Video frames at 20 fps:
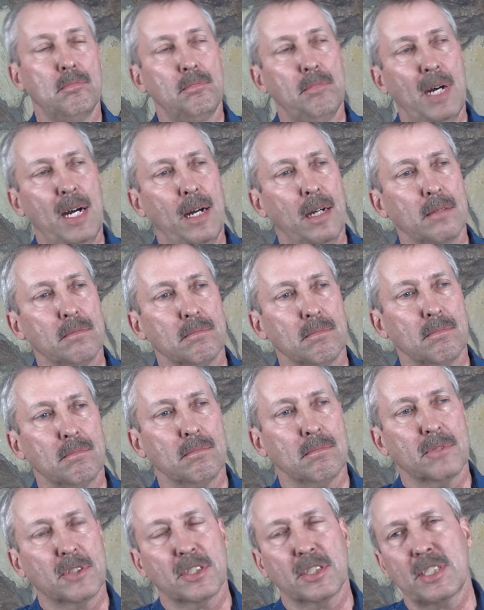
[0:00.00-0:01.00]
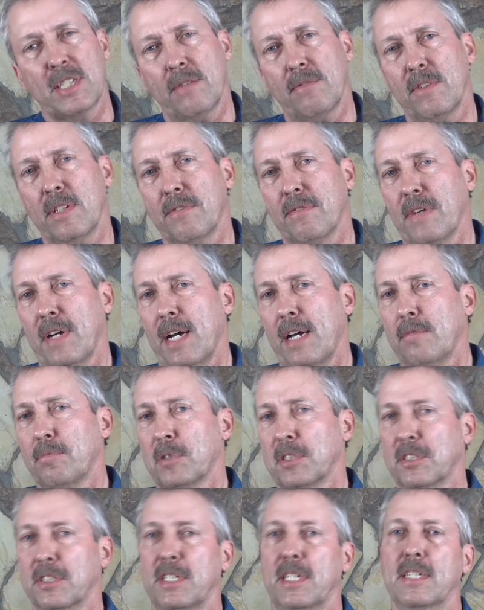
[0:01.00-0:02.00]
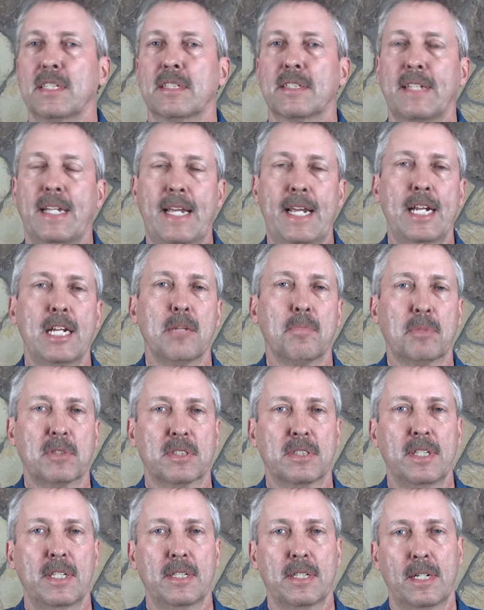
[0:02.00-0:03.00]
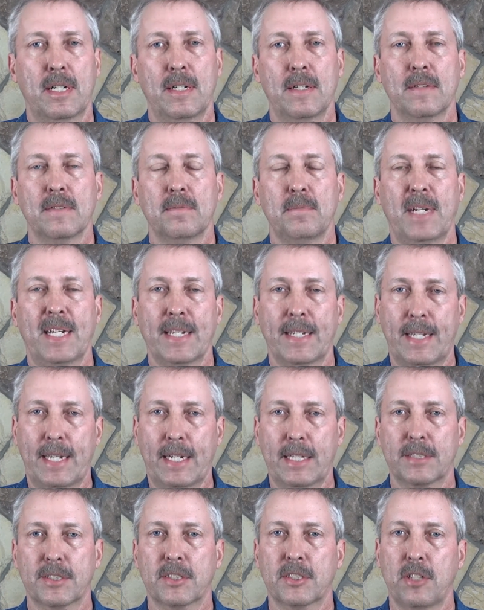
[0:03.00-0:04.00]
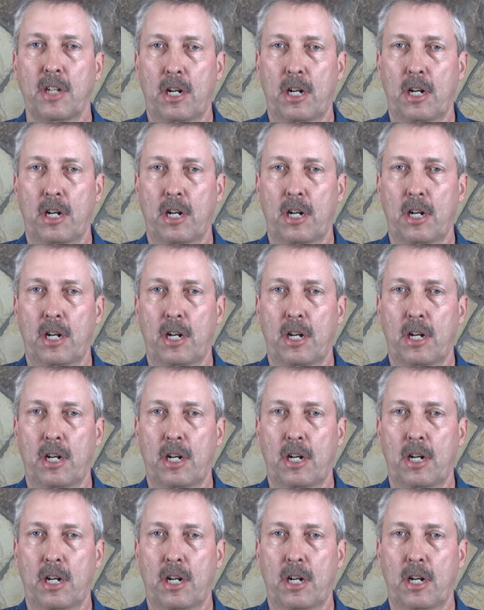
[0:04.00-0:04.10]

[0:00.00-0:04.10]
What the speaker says: about 75% to 80% of my guests